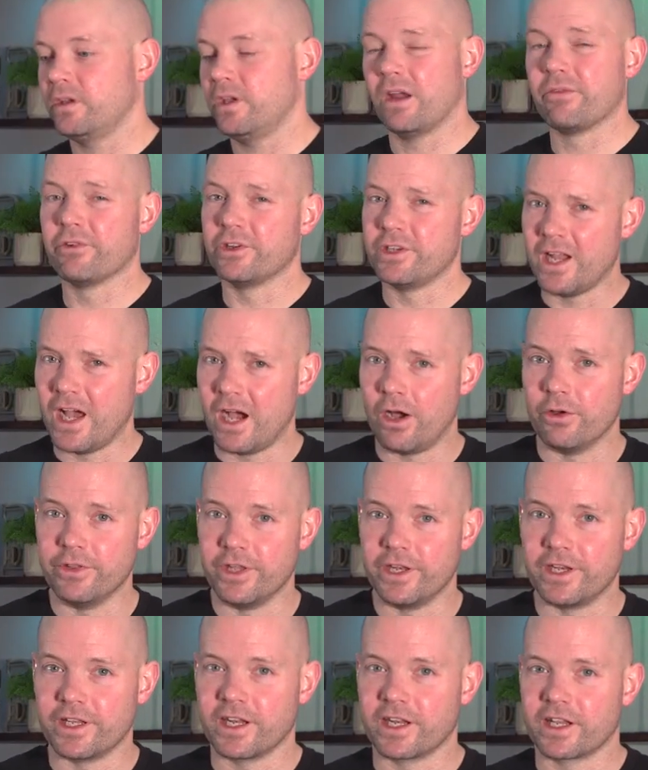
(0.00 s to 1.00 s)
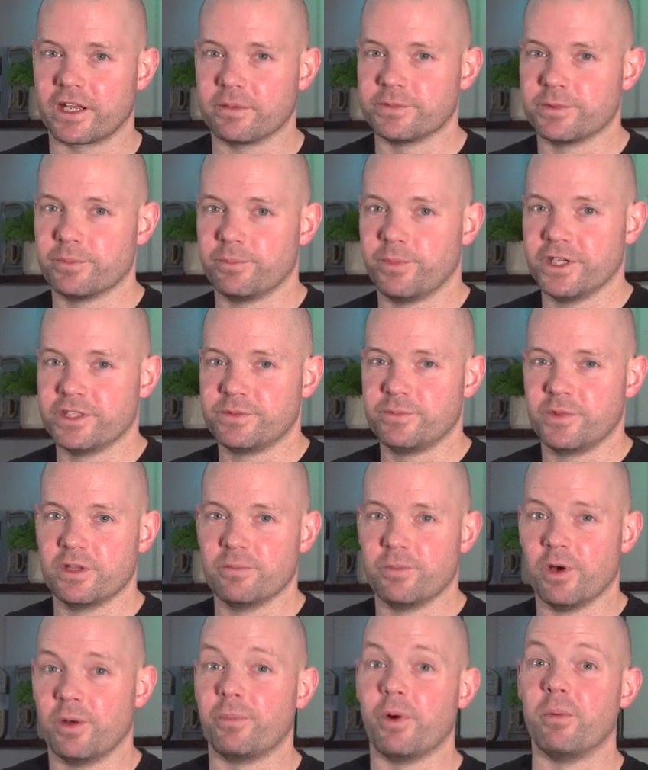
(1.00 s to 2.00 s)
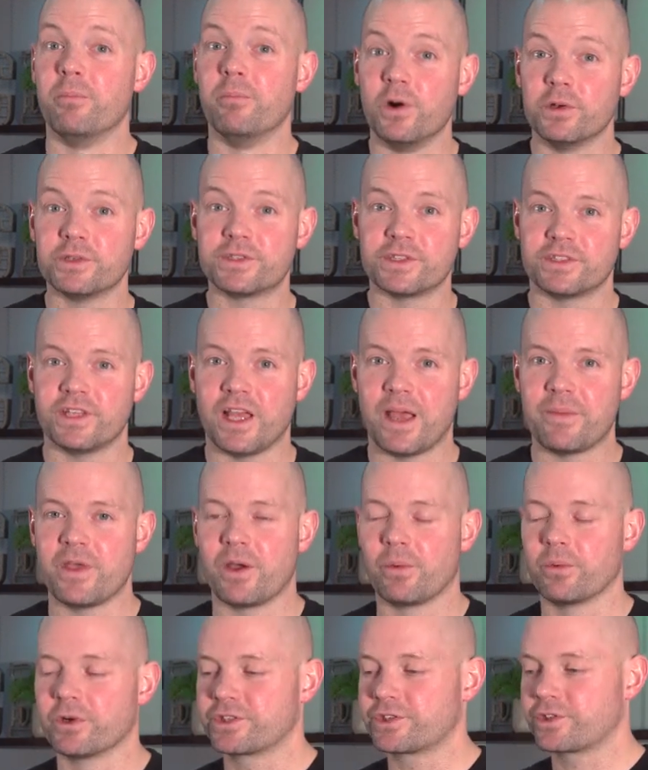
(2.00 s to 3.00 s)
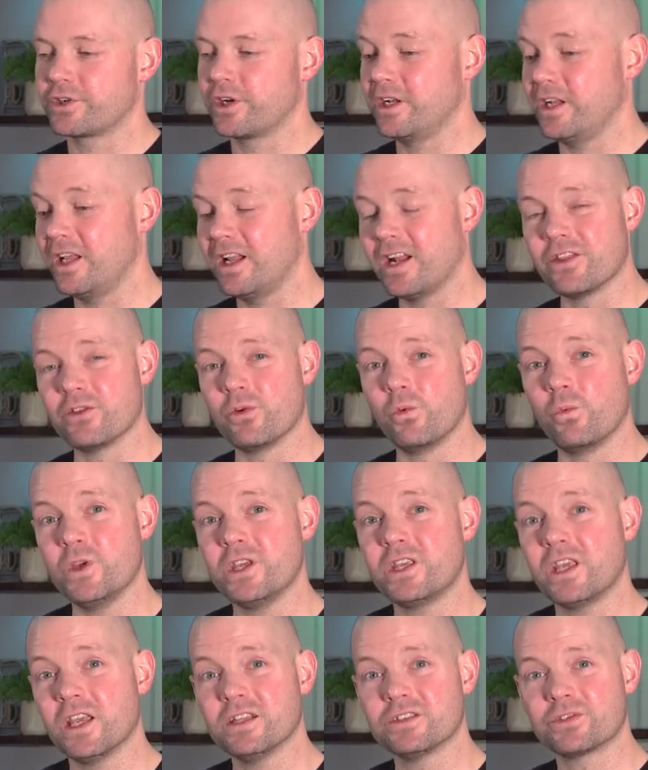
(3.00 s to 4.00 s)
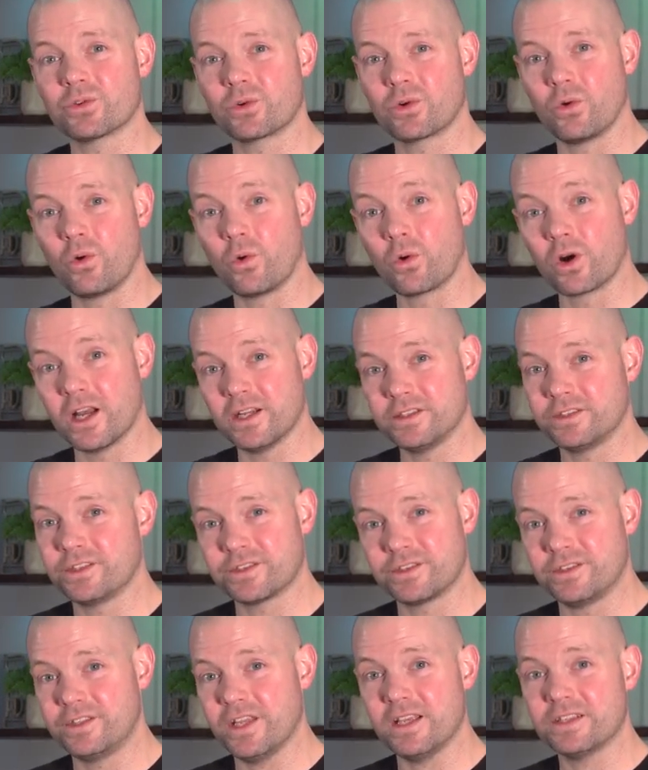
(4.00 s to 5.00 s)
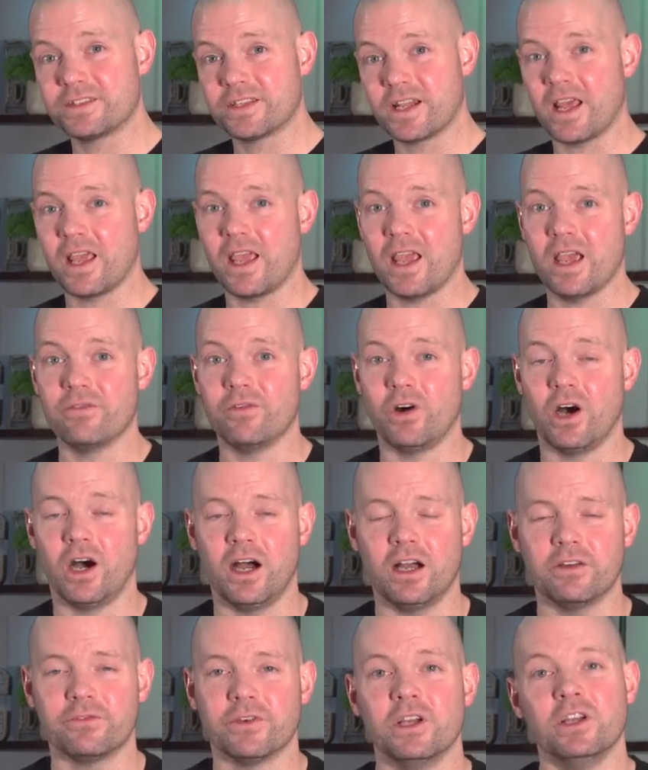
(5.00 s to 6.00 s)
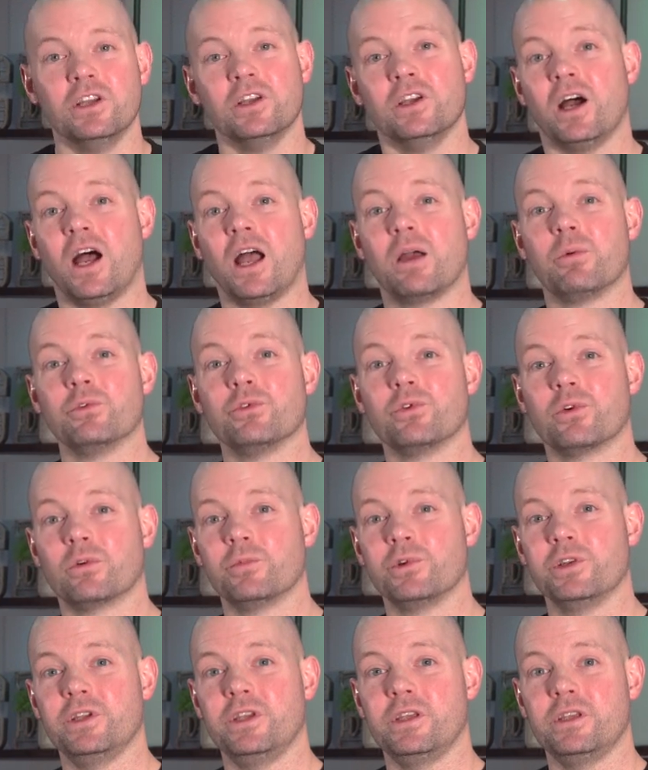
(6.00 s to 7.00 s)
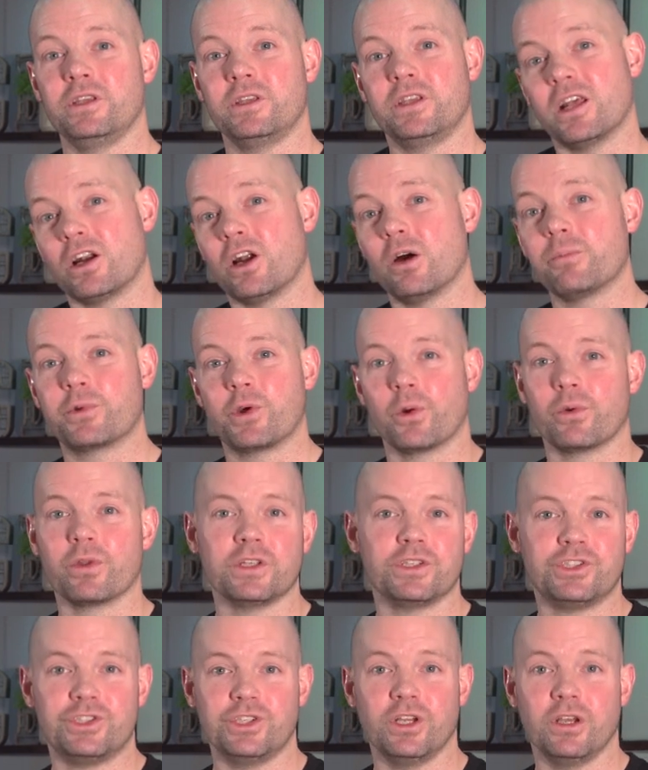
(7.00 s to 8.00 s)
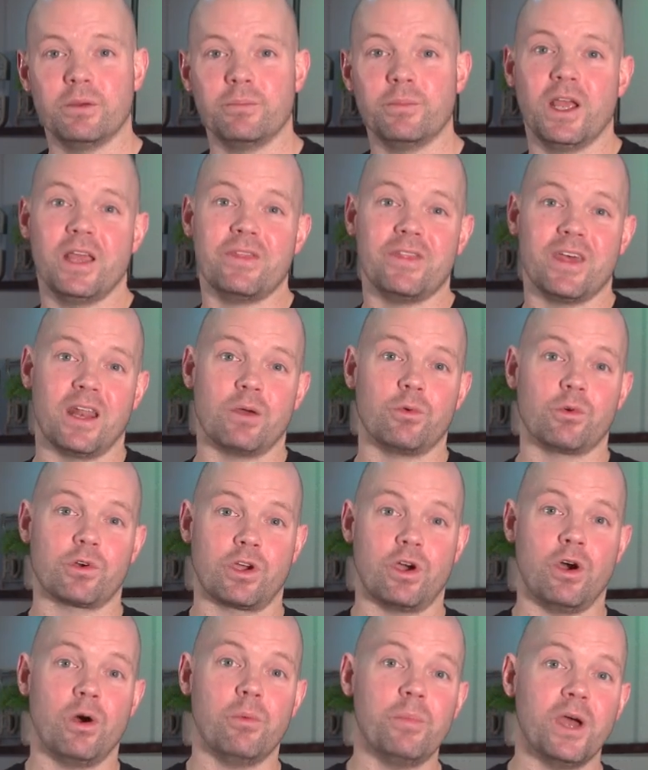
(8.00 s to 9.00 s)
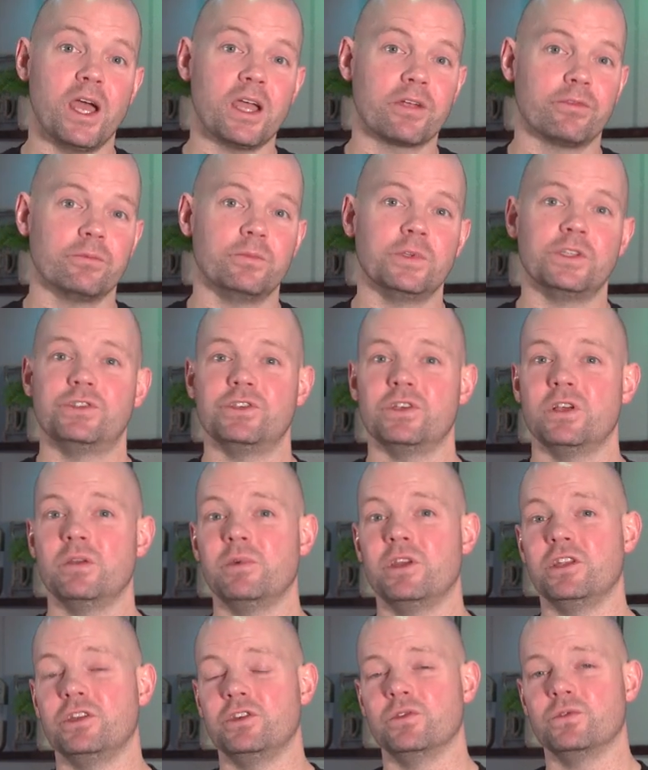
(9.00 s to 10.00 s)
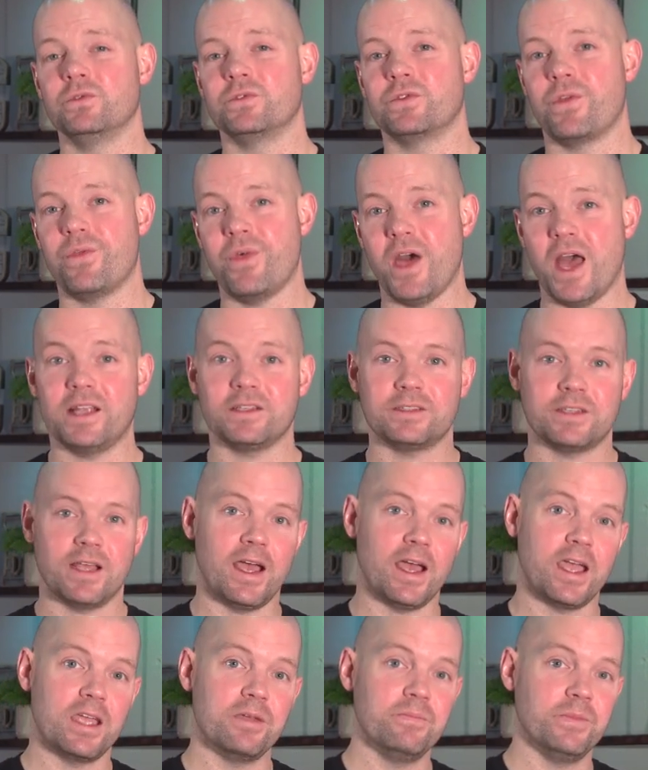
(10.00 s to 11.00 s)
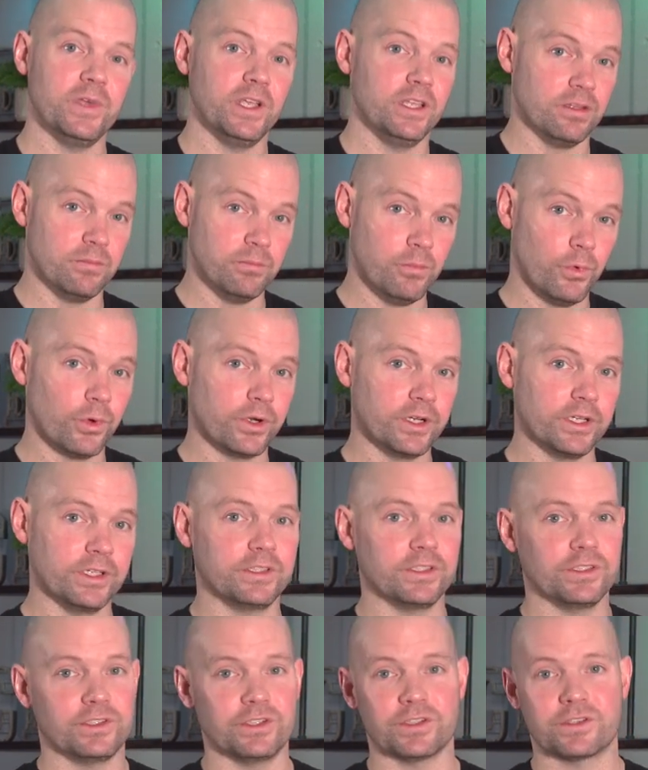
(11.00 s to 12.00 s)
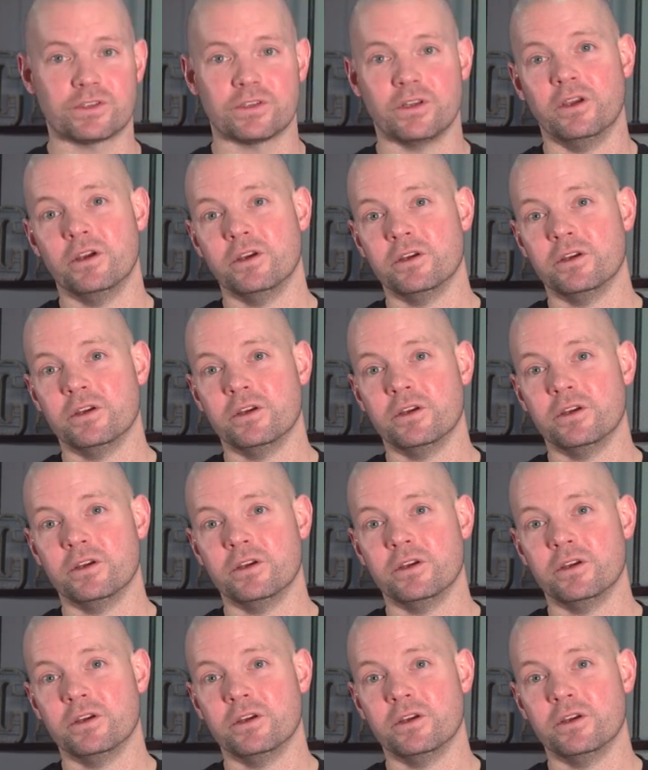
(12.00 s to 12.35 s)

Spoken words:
Every now and then again, it comes and bites me in the butt, but most of the time that works great. And on the weekends or on just days that I have off, I will normally get up, go to the gym, and then I will come back from the gym and use that time in the morning to just